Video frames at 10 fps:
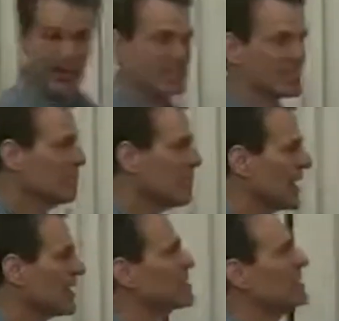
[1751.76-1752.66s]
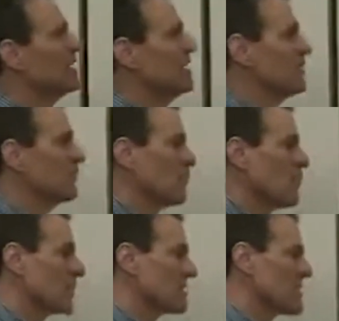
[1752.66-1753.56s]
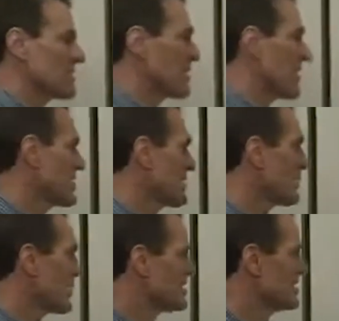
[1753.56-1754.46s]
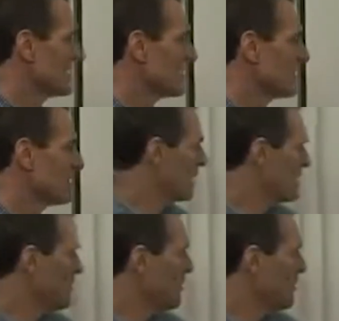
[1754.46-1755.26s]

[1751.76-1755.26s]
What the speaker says: get some bite if we want to test our asset pricing theories. The